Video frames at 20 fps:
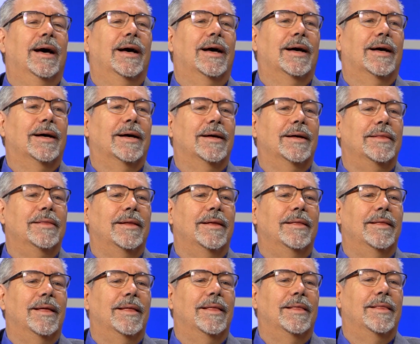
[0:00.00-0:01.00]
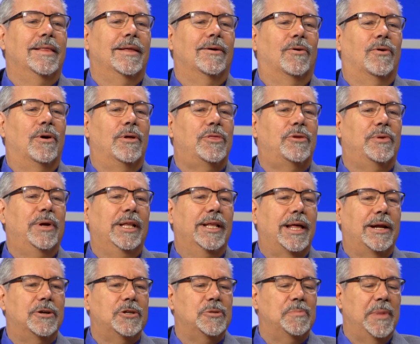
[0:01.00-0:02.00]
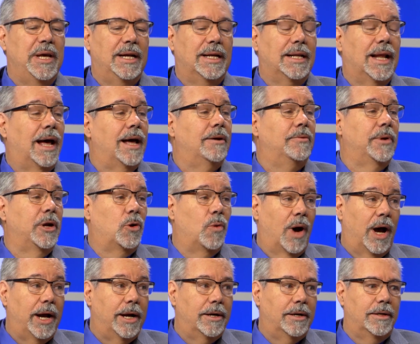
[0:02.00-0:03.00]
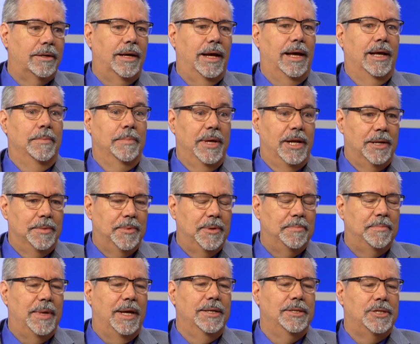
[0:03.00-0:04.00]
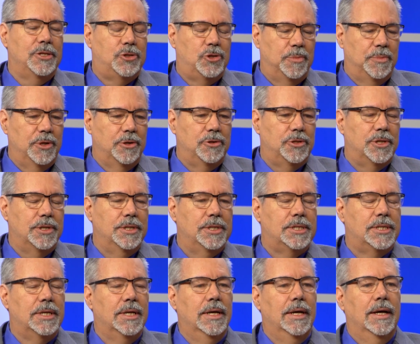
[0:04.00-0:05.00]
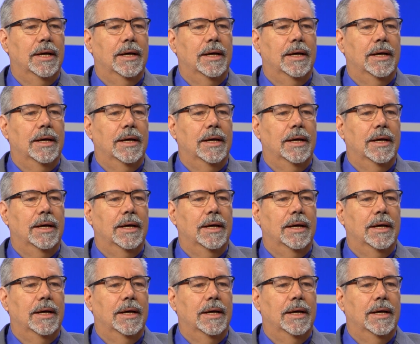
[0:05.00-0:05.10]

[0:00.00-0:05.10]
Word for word: All three letters mean a lot: required and minimum and distributions.